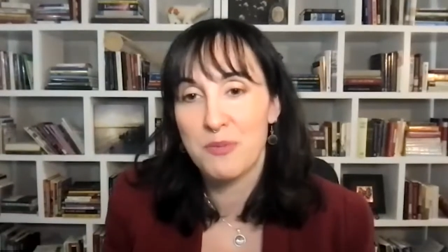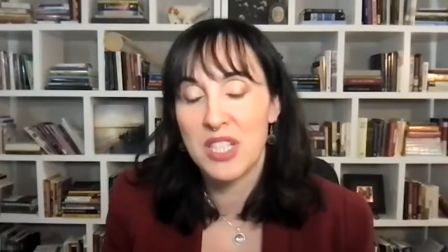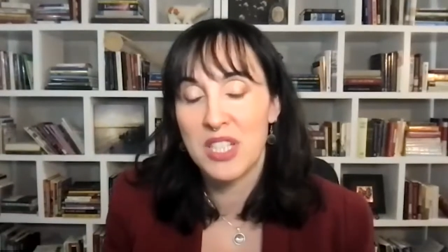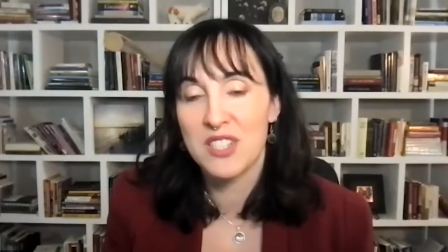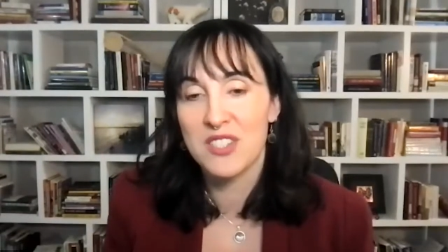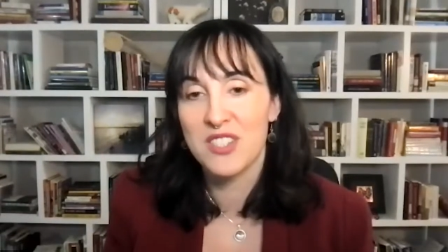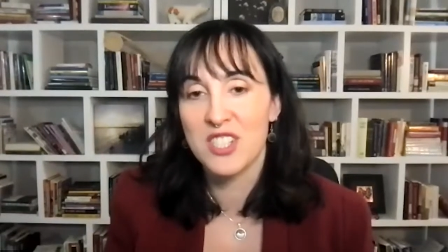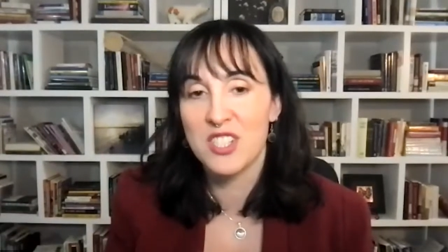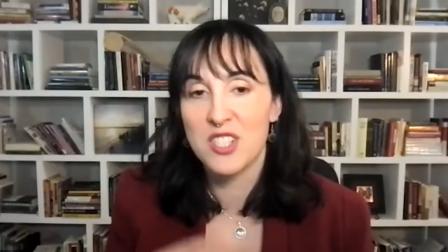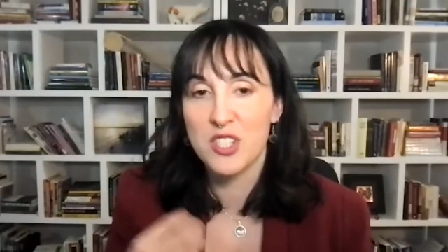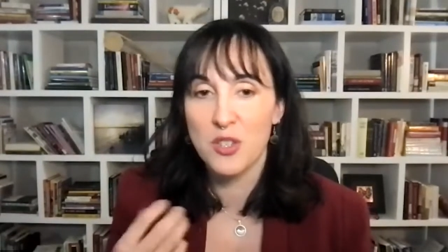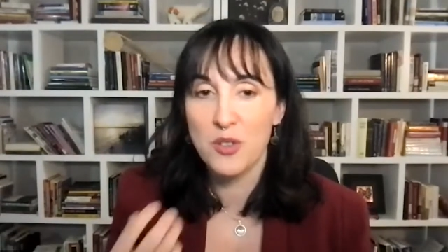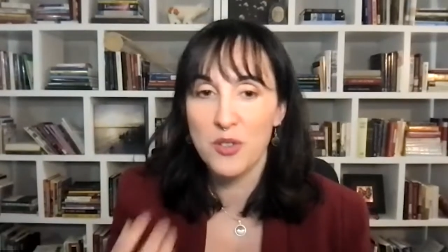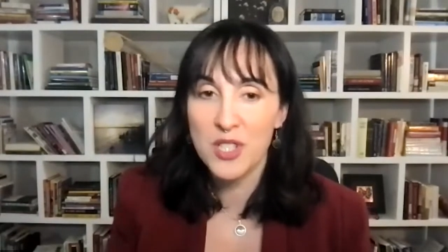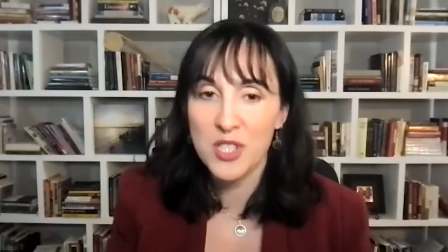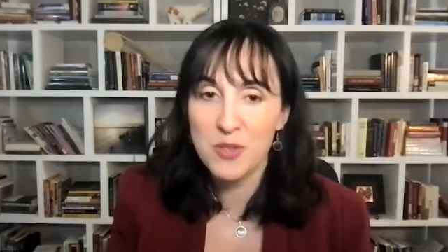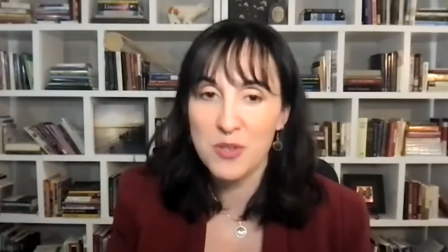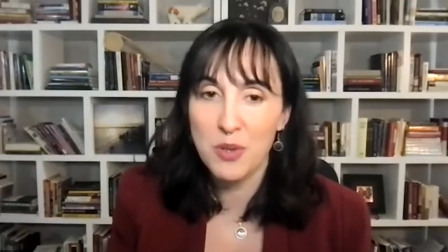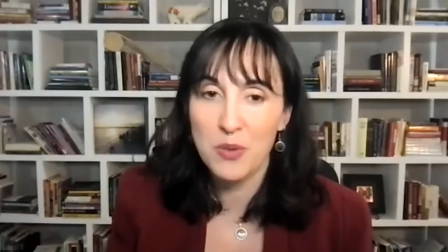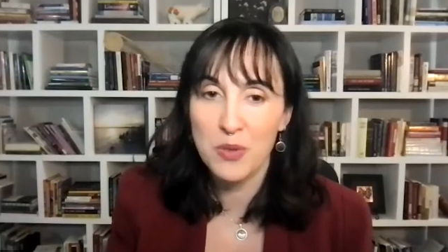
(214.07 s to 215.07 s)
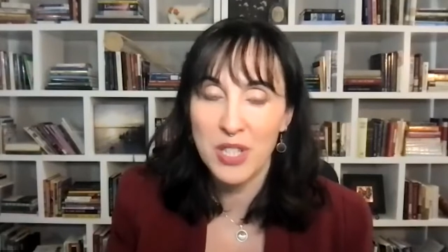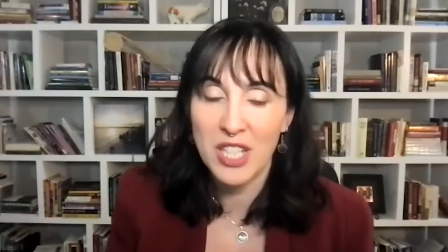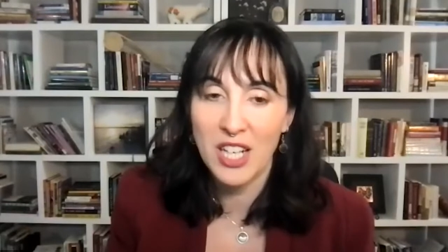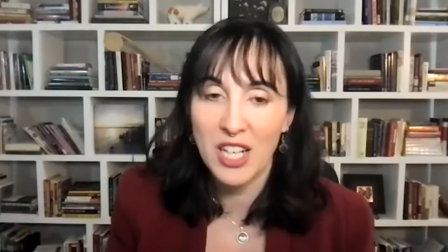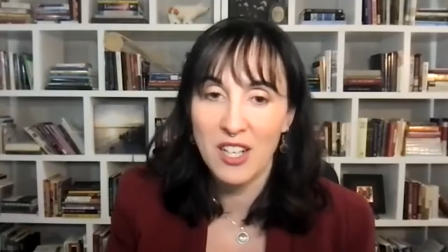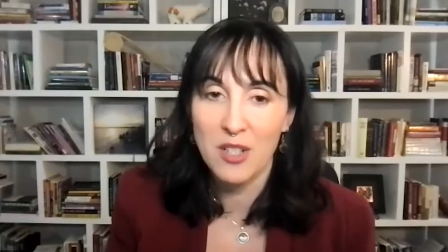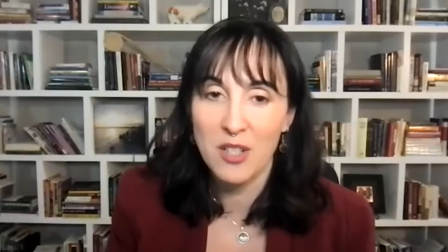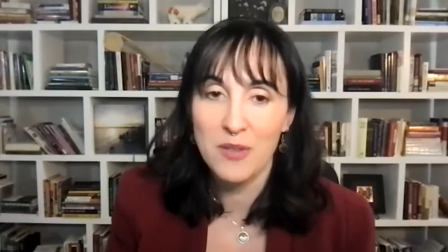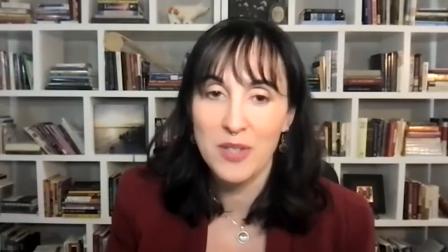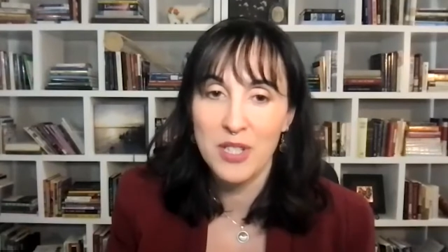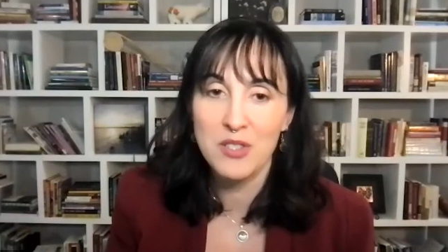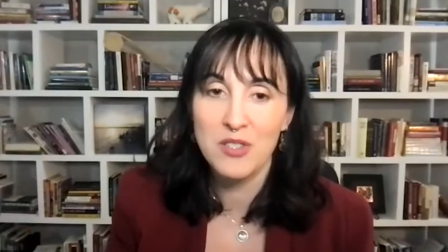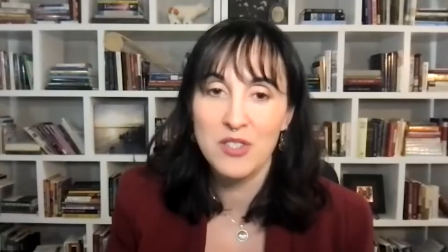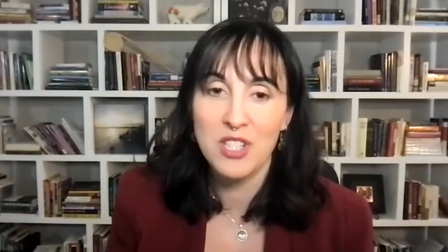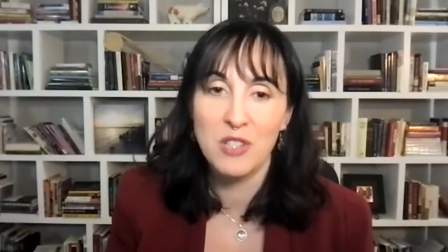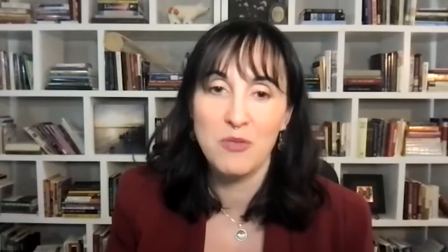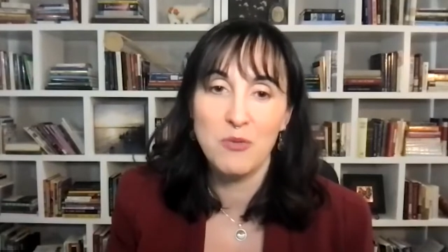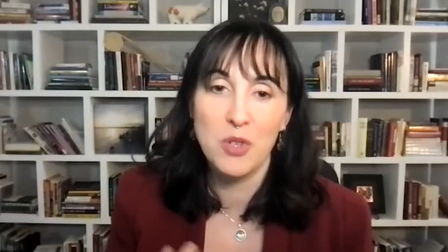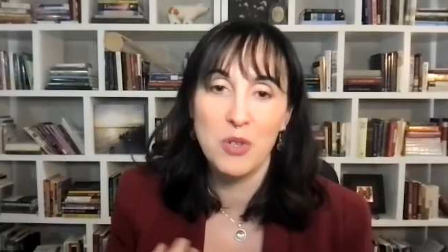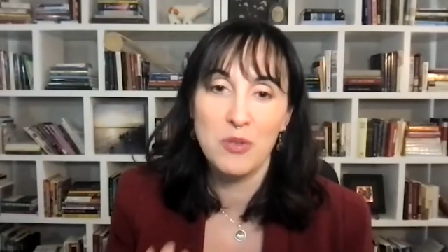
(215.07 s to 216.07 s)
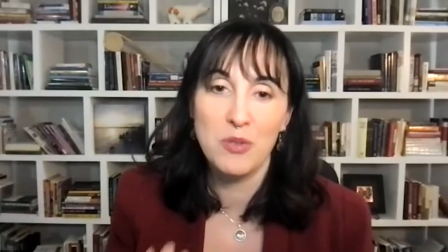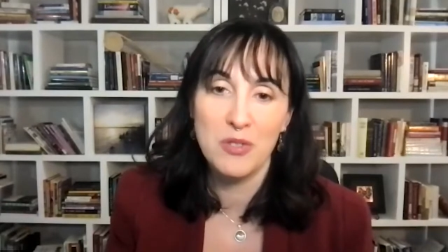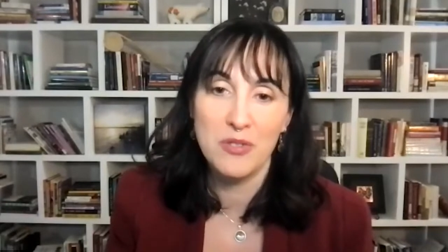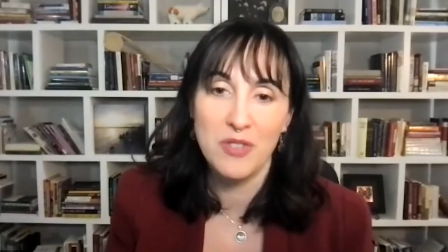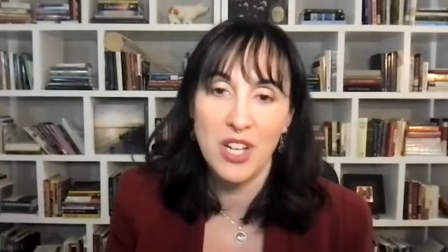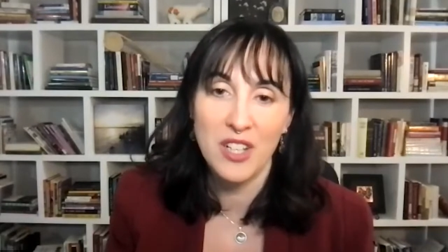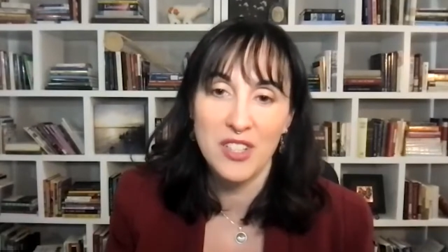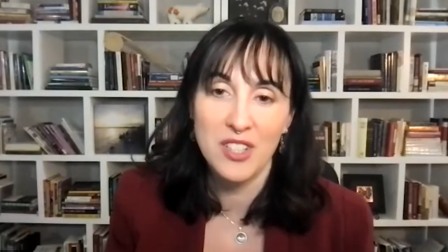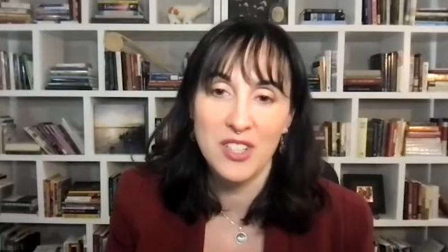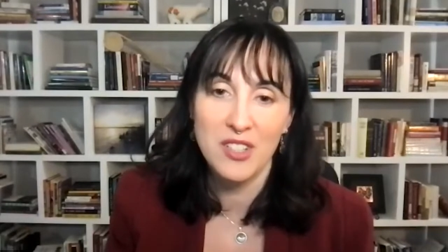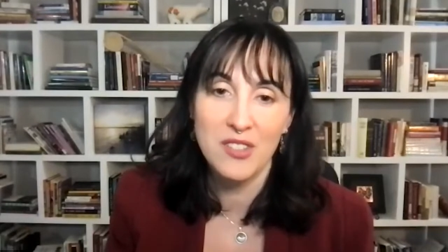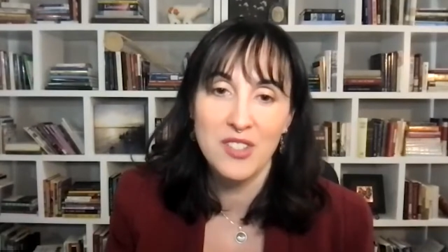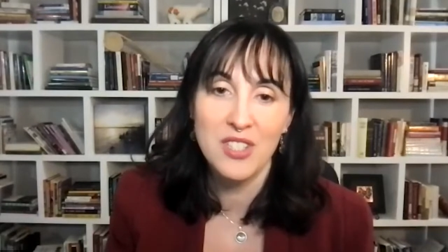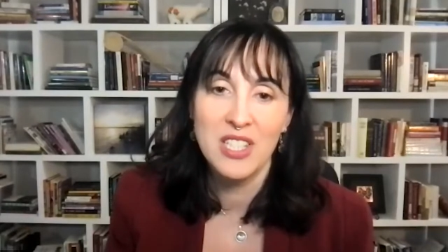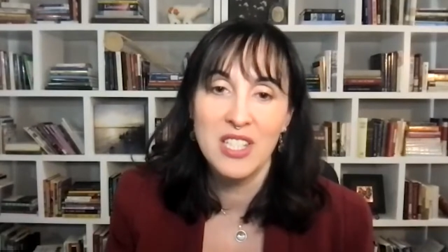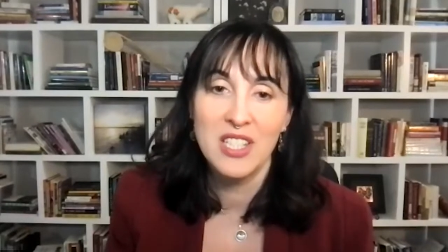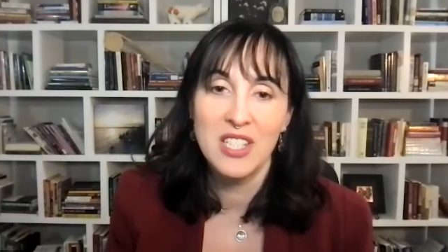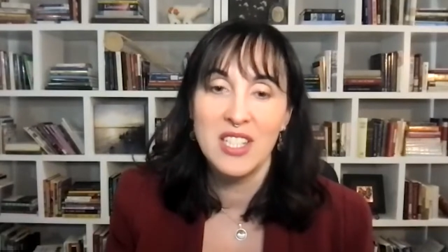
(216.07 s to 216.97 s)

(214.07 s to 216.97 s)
because they show us what we care about and what we value.